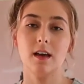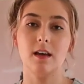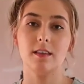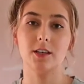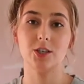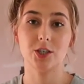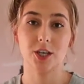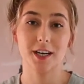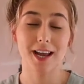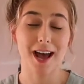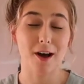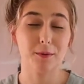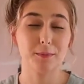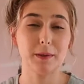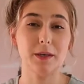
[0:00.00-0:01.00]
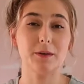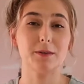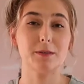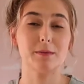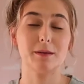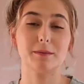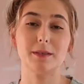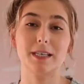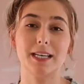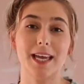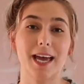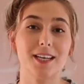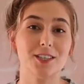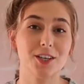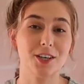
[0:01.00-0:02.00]
that should help you to be able to
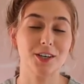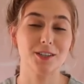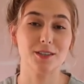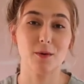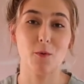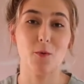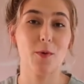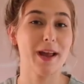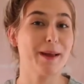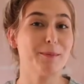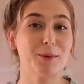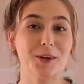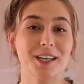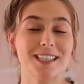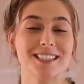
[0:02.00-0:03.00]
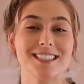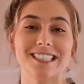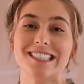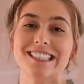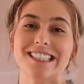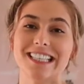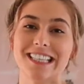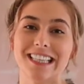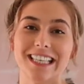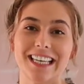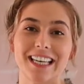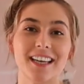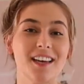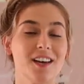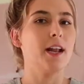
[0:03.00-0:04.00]
get turns way more consistently,